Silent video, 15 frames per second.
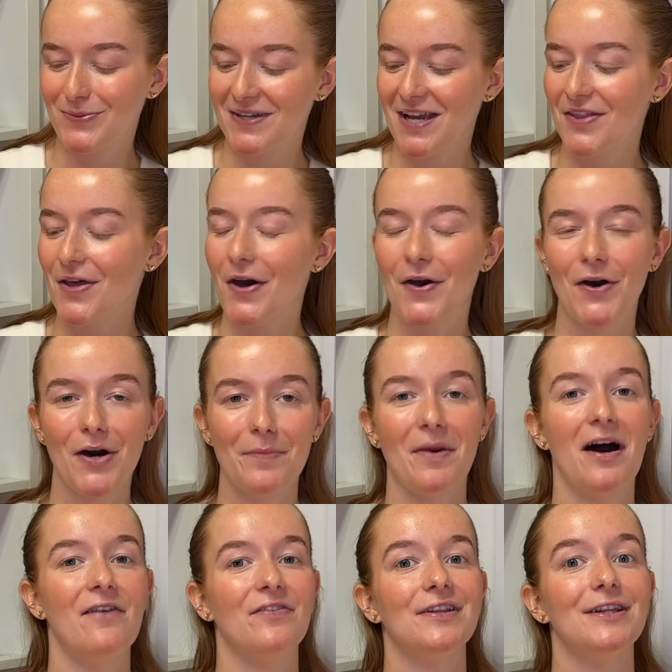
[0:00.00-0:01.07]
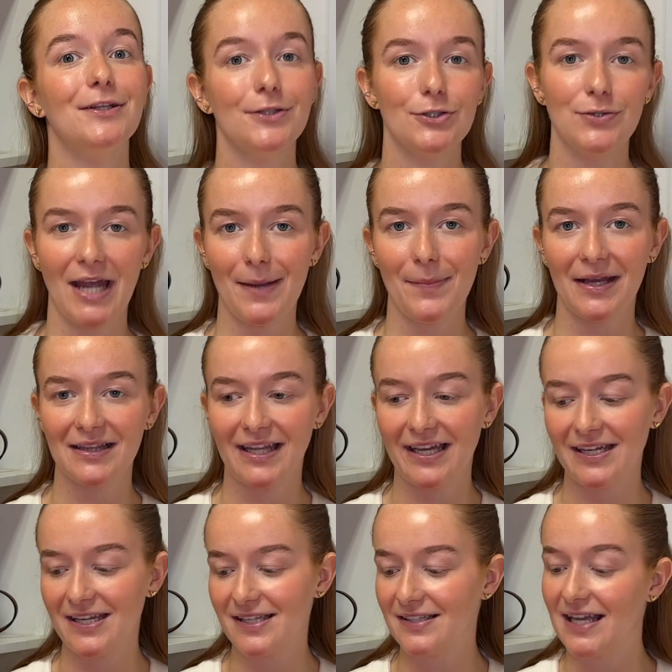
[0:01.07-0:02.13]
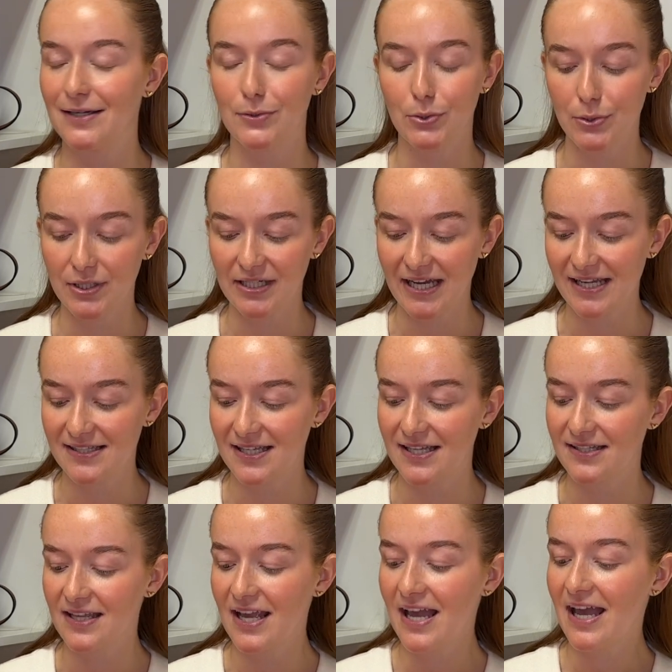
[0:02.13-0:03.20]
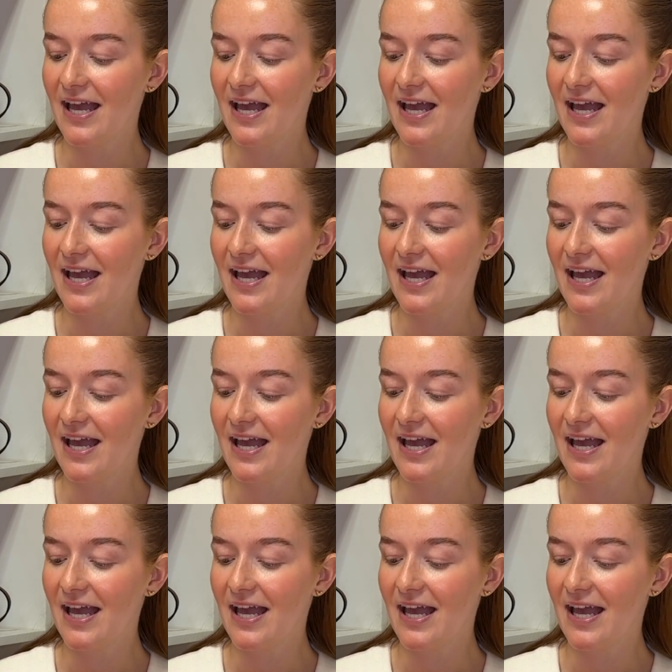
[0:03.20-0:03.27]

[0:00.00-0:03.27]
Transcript: We are the home of luxury handbag liners and organisers.